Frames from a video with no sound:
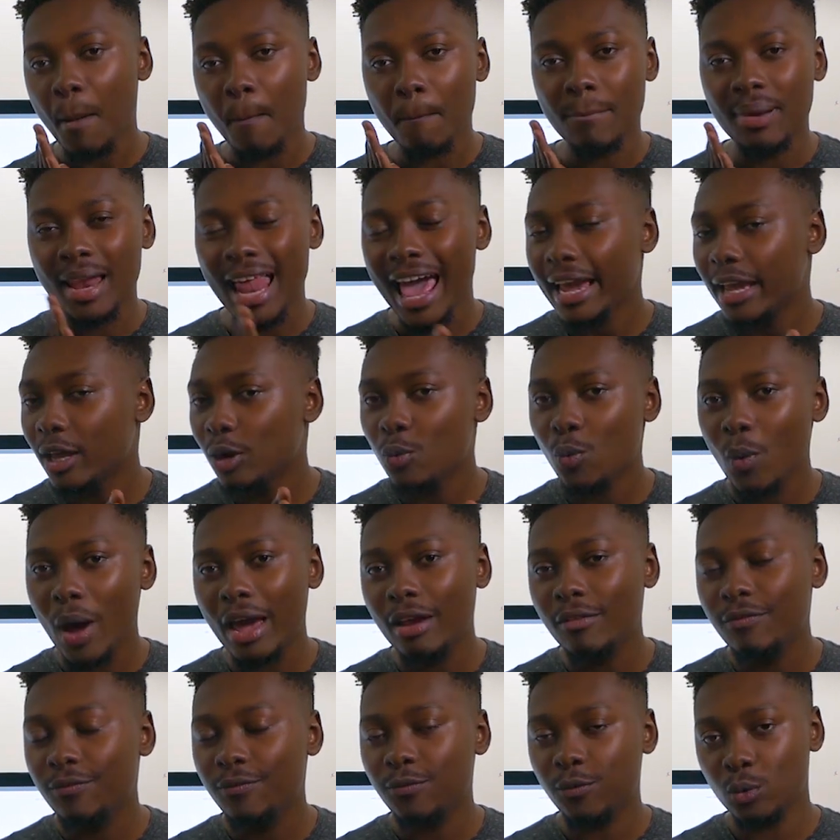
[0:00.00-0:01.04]
black and
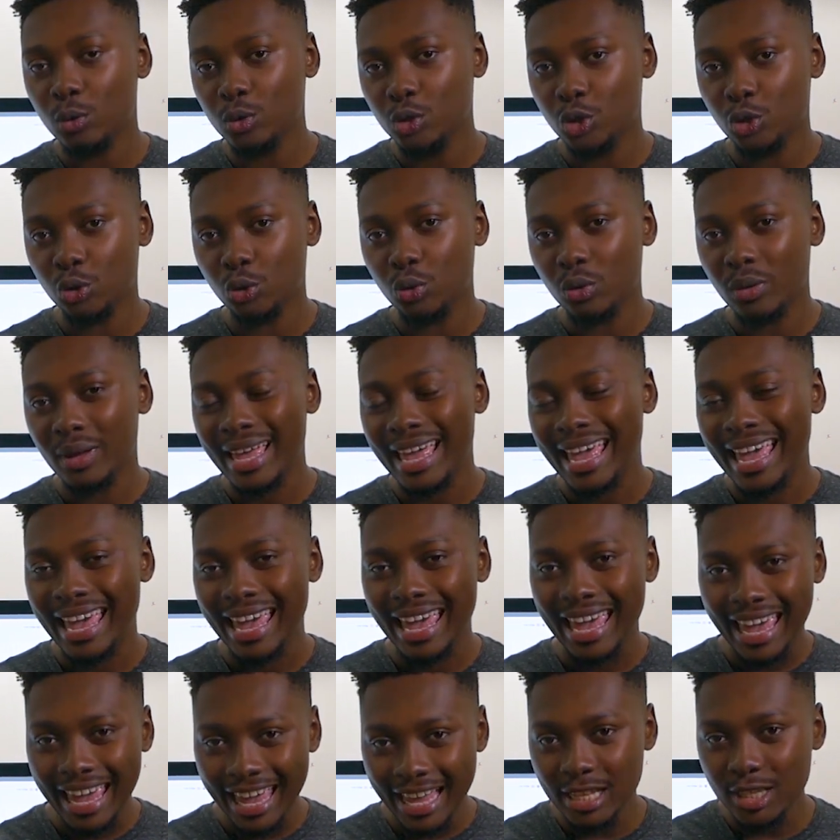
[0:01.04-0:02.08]
white photo
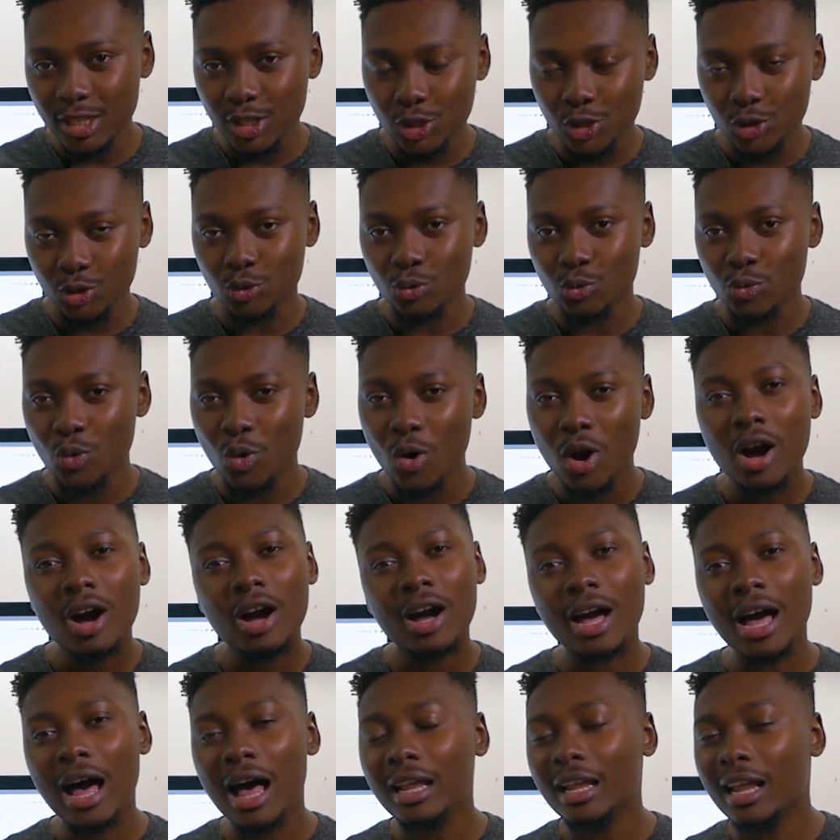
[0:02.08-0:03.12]
into
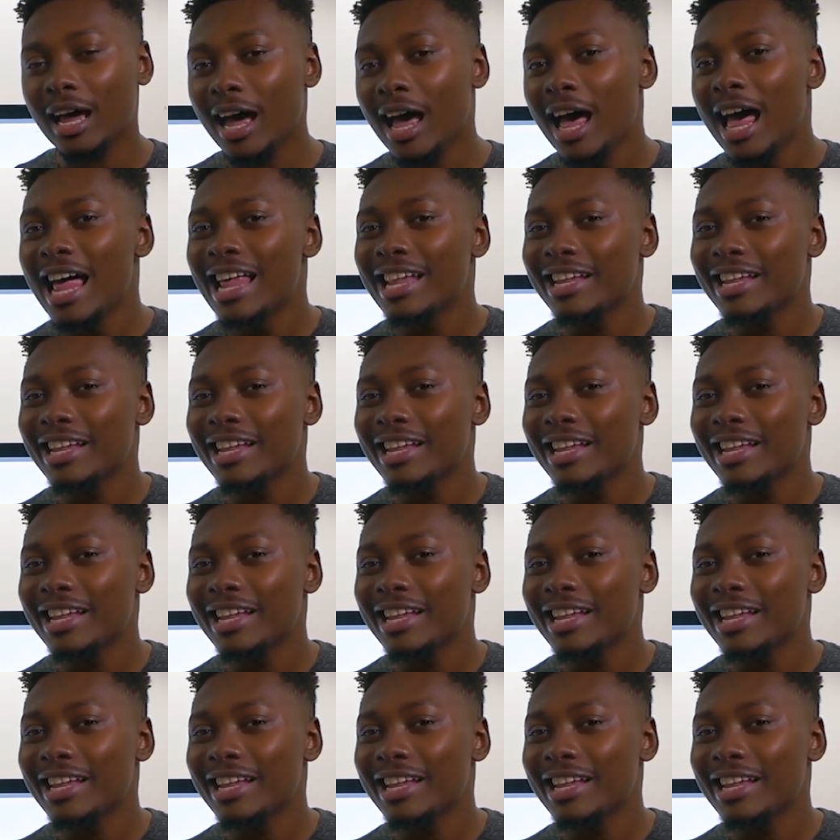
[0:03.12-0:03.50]
color.